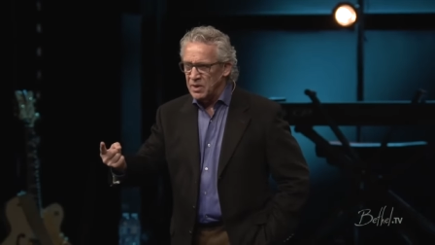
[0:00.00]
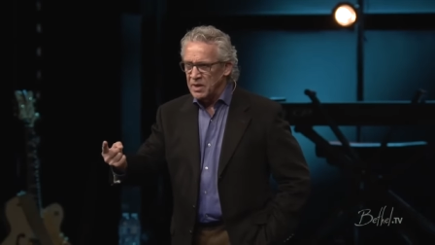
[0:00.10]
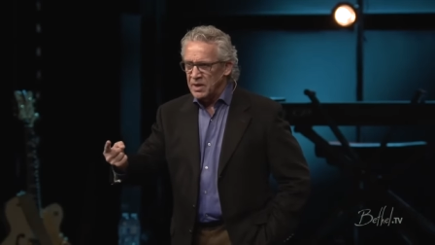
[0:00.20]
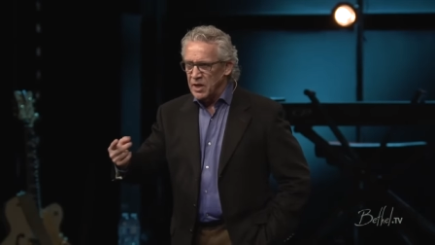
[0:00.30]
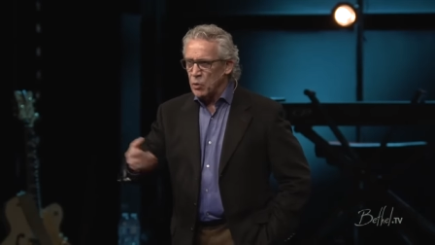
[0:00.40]

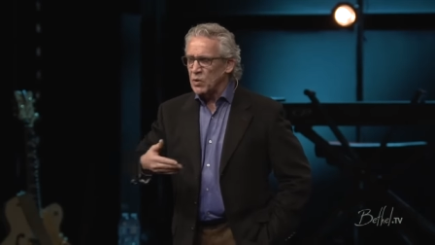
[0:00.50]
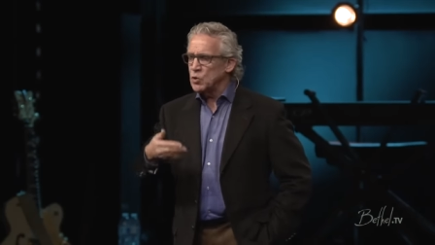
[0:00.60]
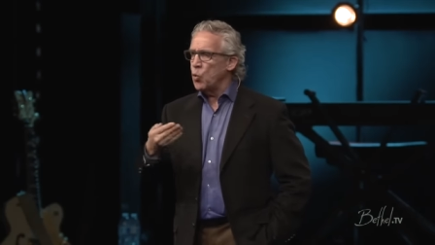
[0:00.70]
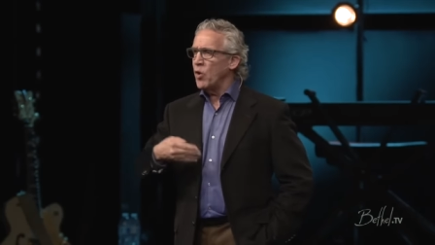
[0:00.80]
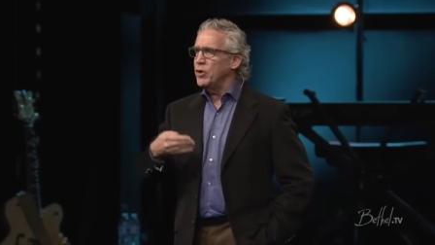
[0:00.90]
In other words,
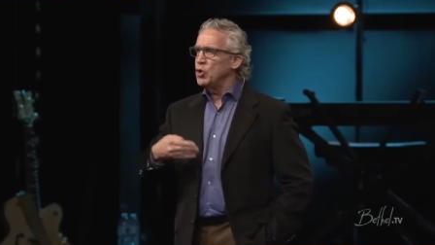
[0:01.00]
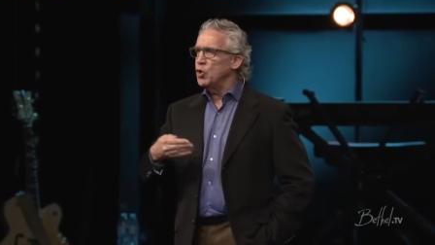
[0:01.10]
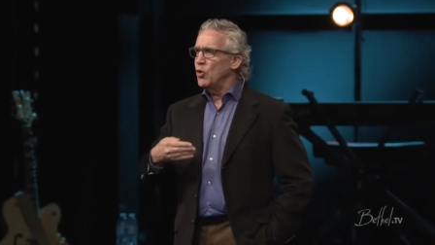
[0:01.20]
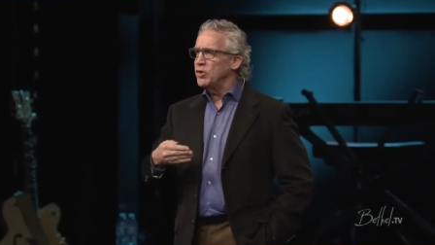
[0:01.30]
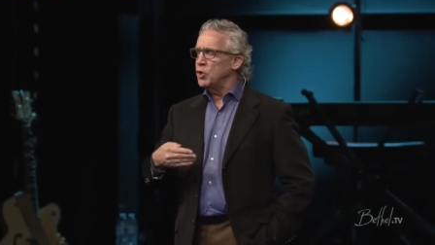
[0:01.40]
what are you
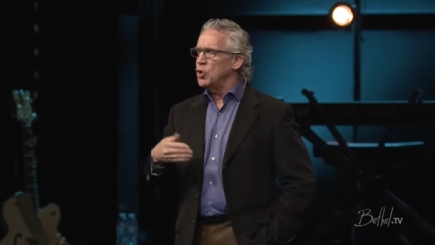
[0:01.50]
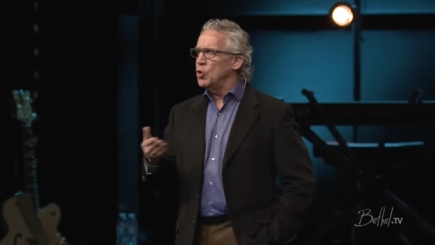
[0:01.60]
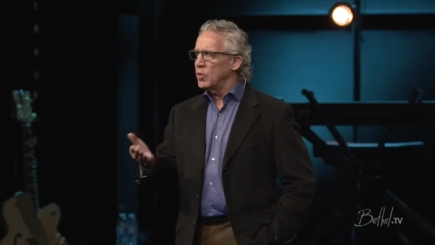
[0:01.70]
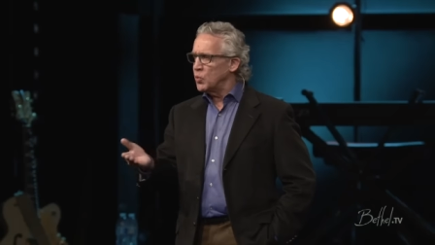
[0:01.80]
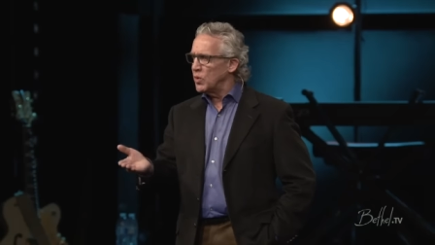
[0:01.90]
going to do
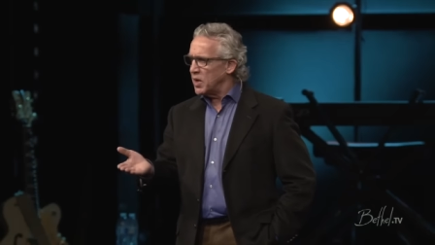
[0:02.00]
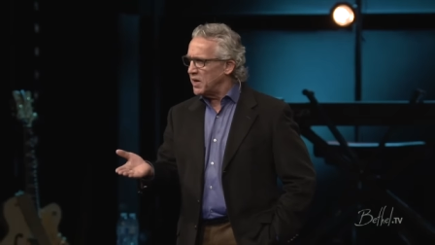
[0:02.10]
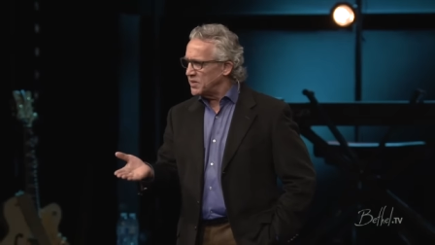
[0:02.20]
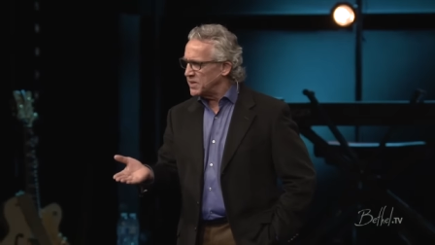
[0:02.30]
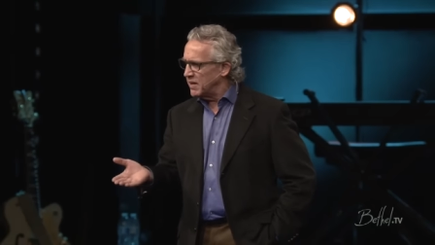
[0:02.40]
with what God
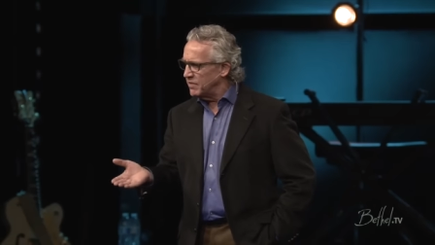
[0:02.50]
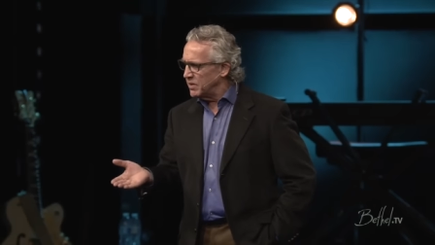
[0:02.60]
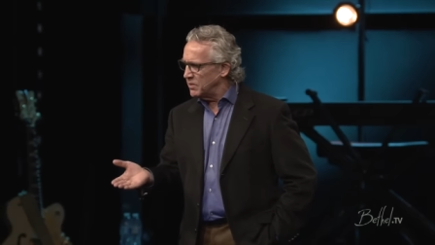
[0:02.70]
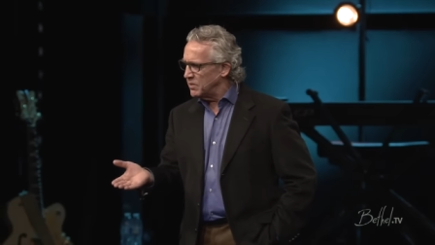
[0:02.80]
has given you?